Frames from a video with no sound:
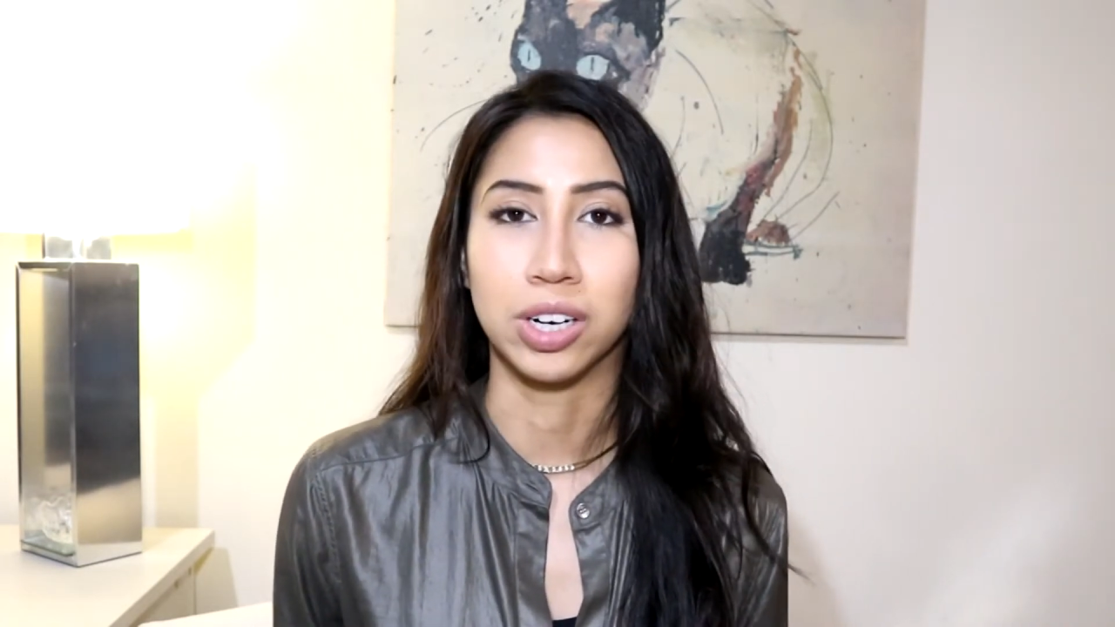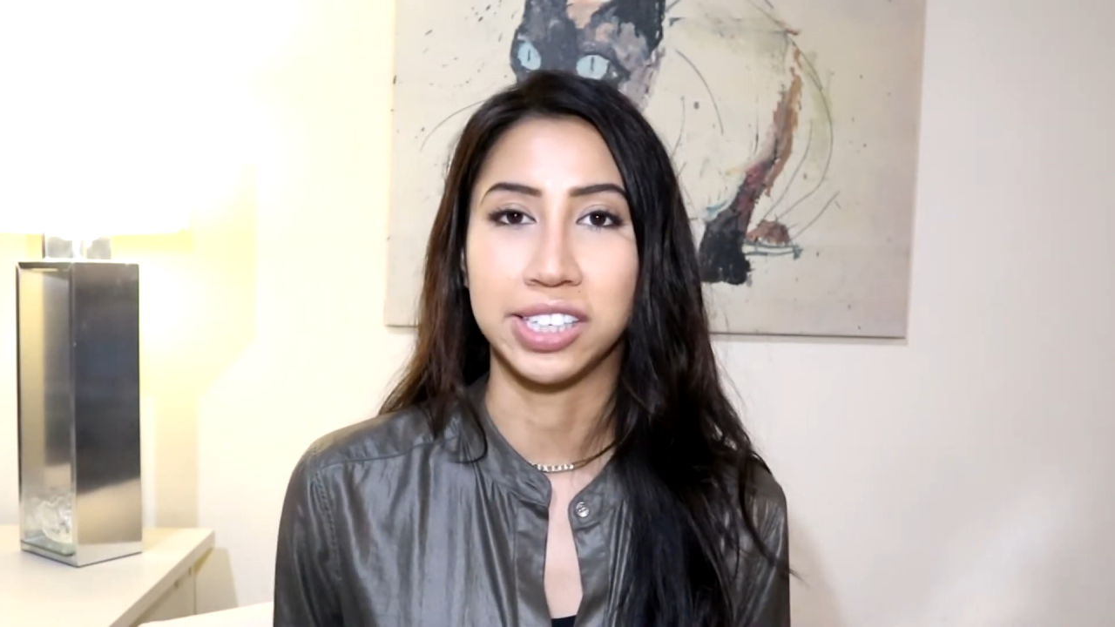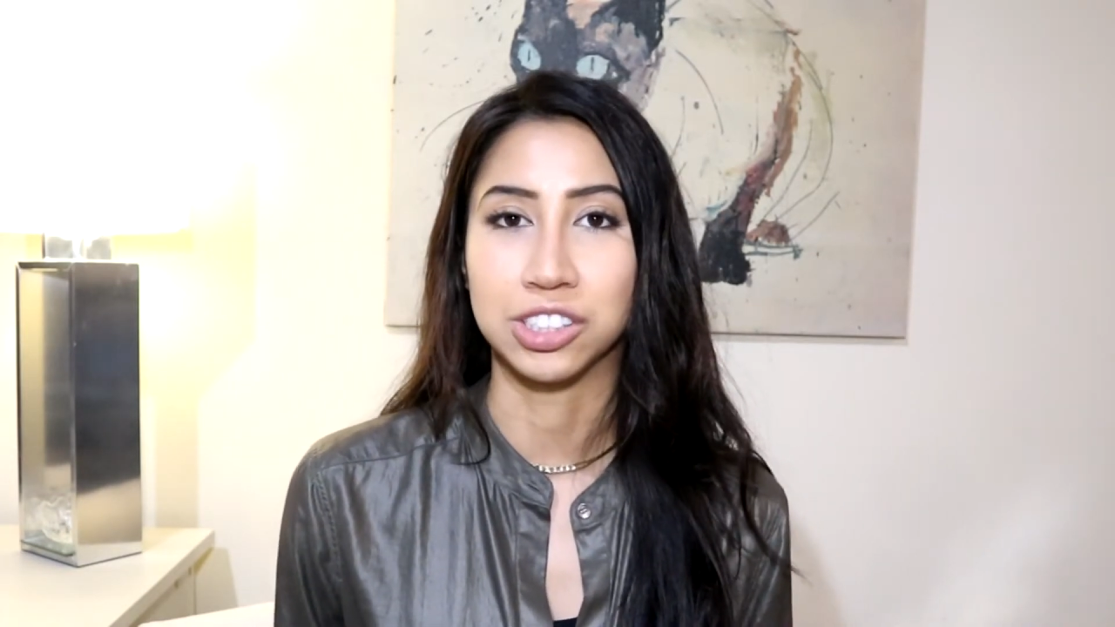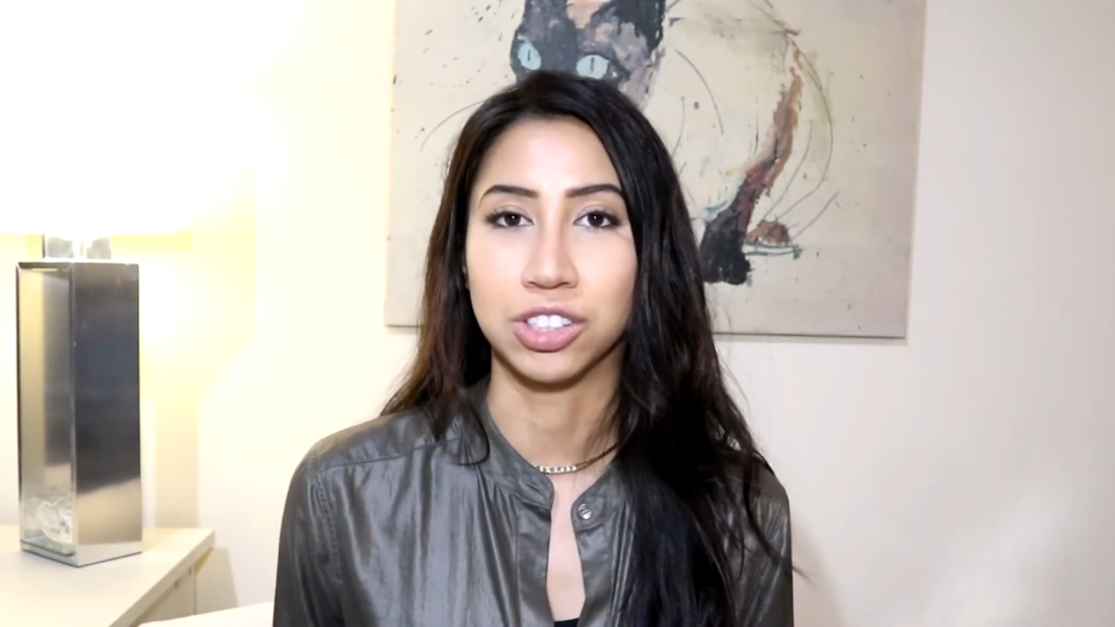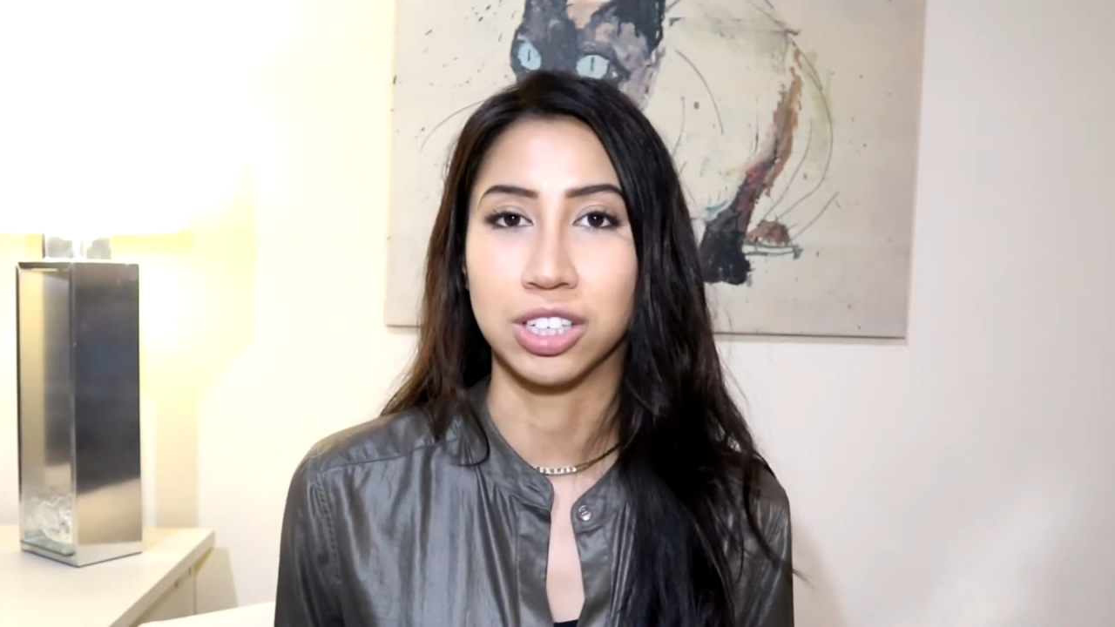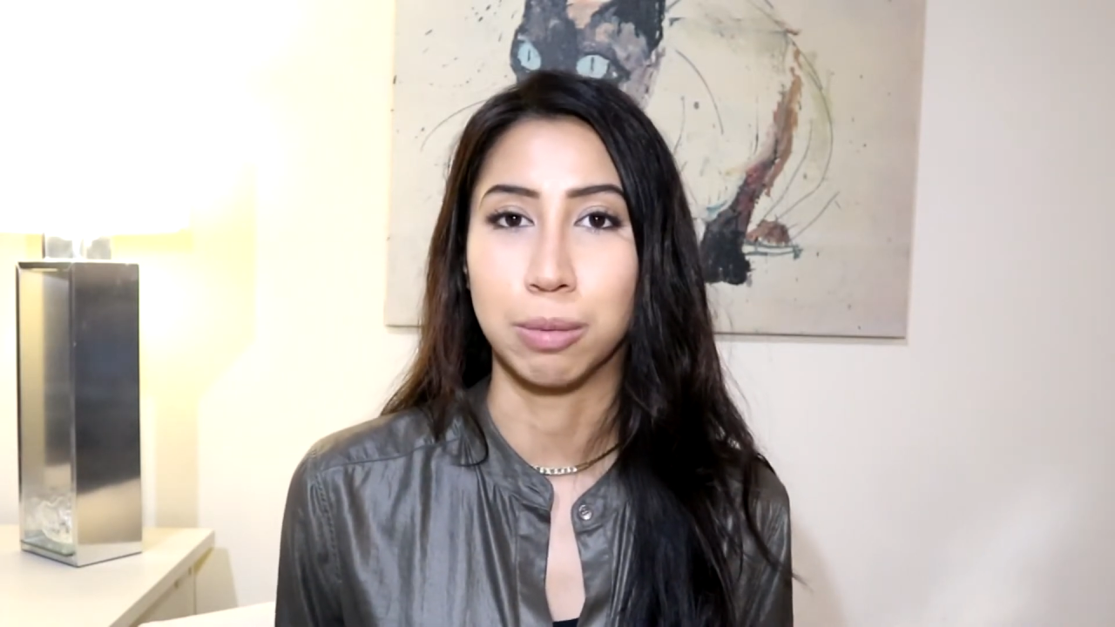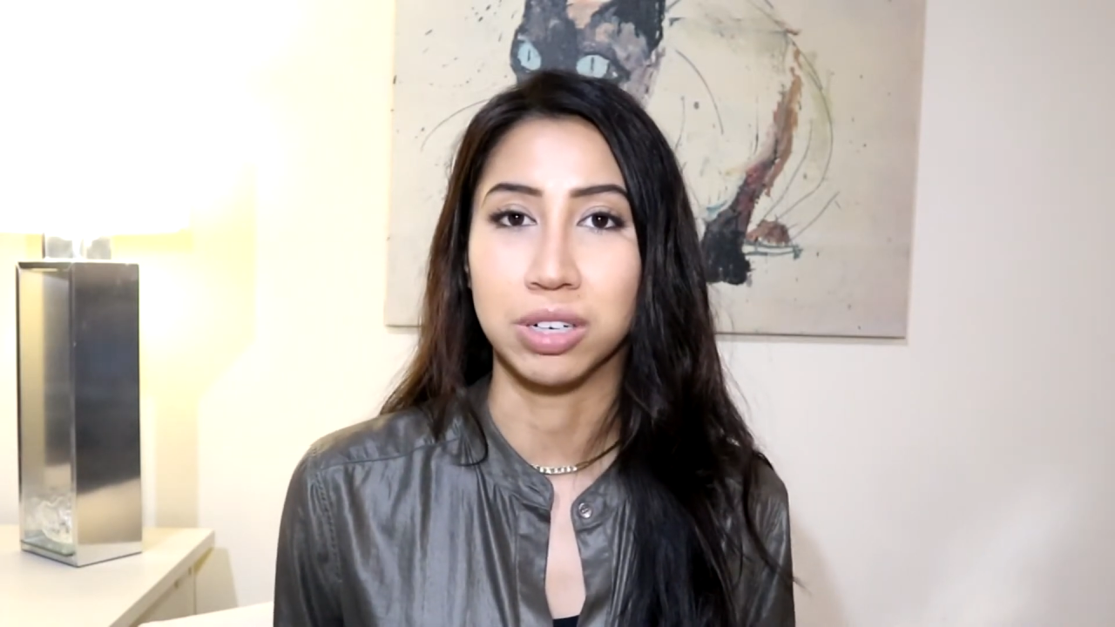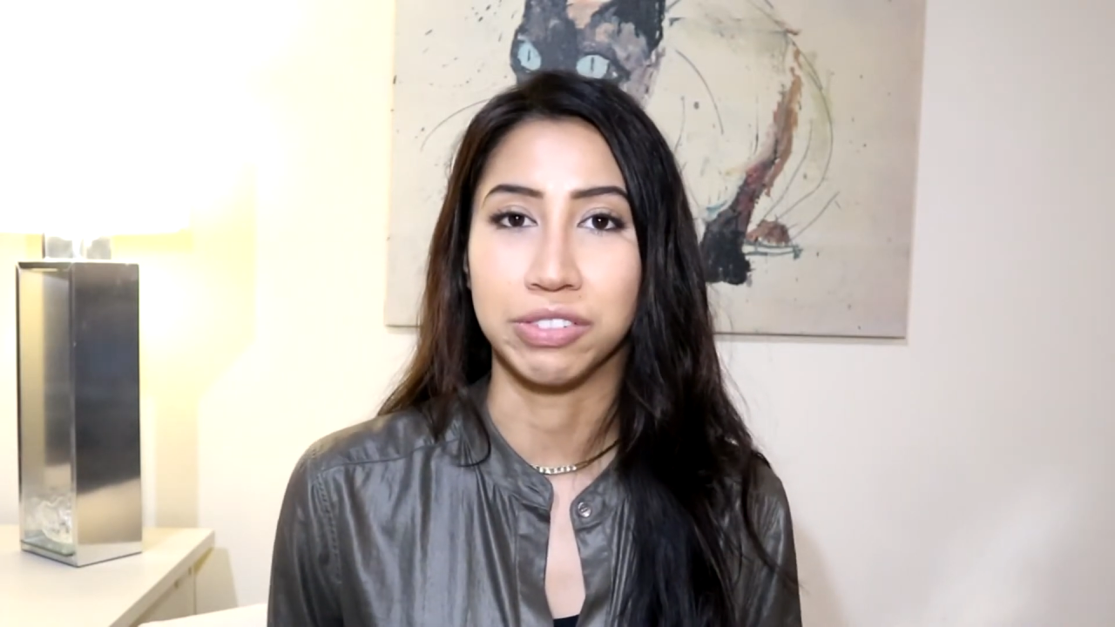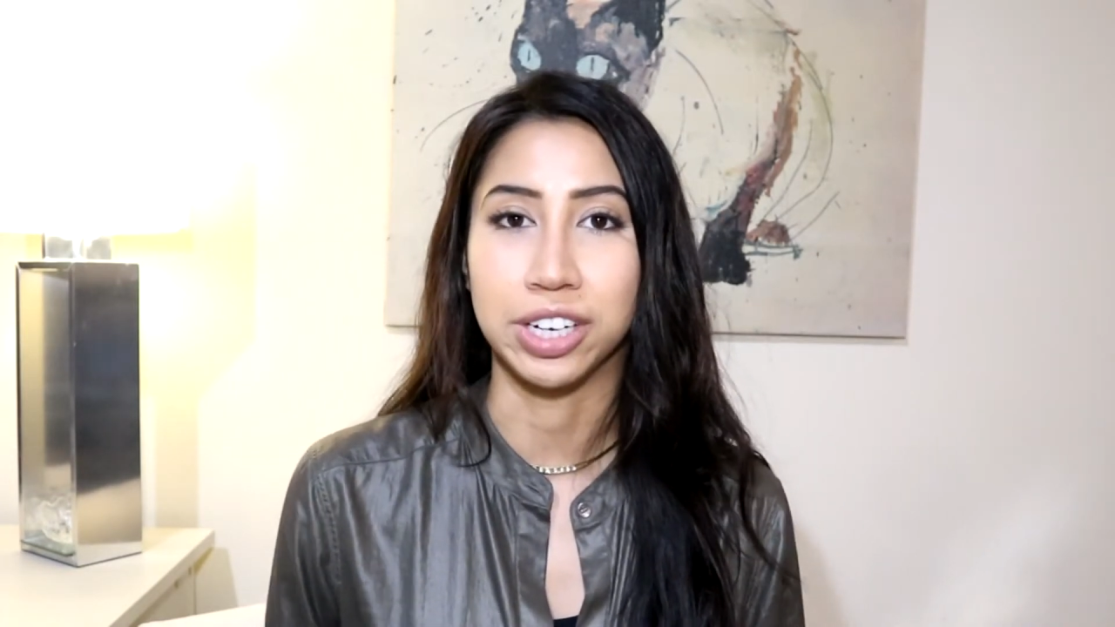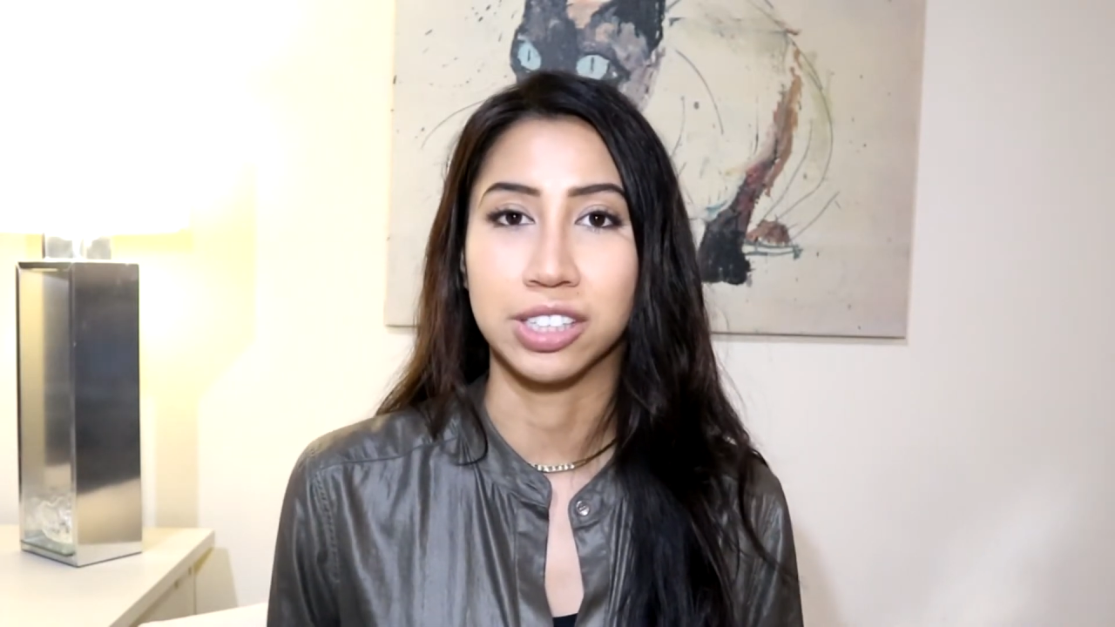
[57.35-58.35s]
a certain number
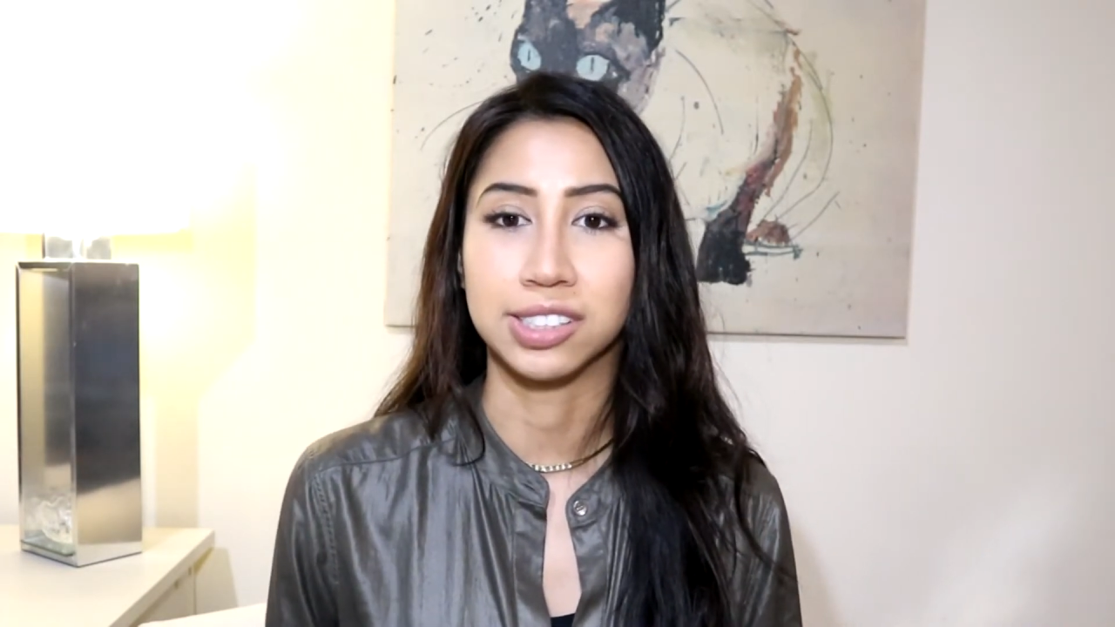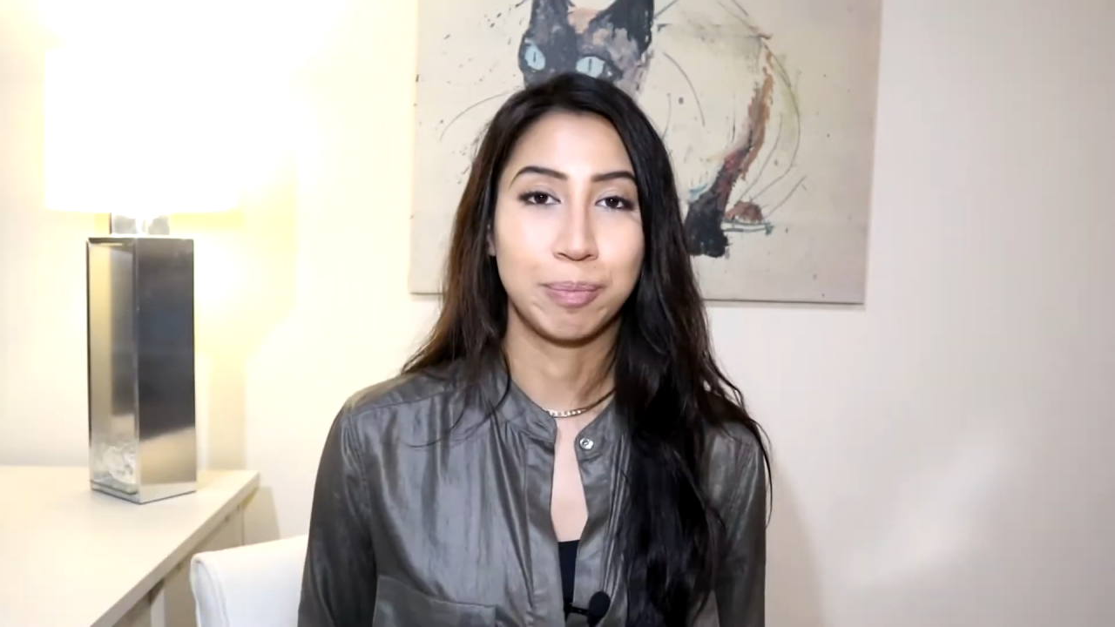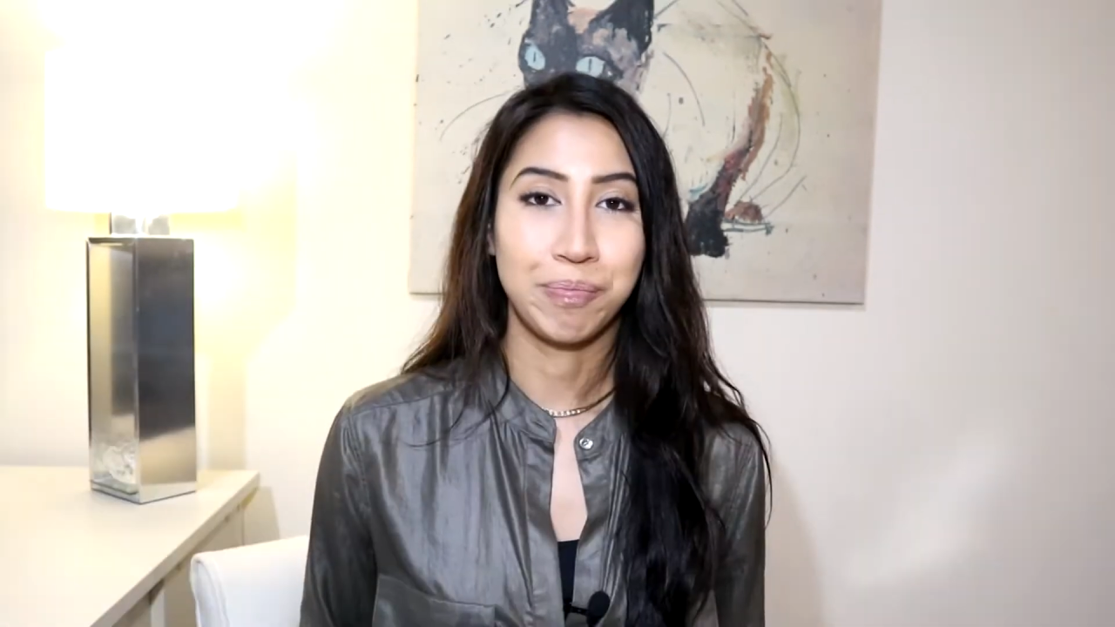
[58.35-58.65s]
of years.